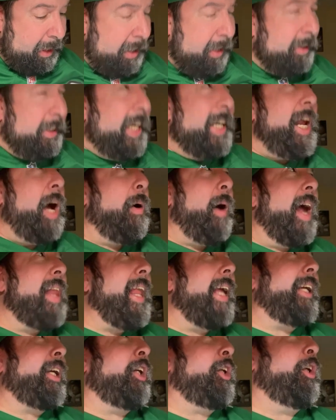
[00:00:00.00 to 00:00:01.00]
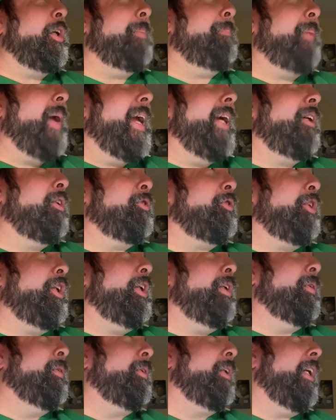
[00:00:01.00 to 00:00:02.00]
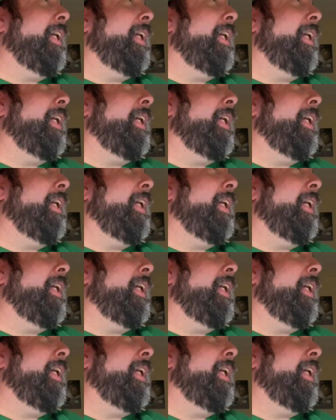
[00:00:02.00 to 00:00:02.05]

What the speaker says: Dino, I like a good bagel too, you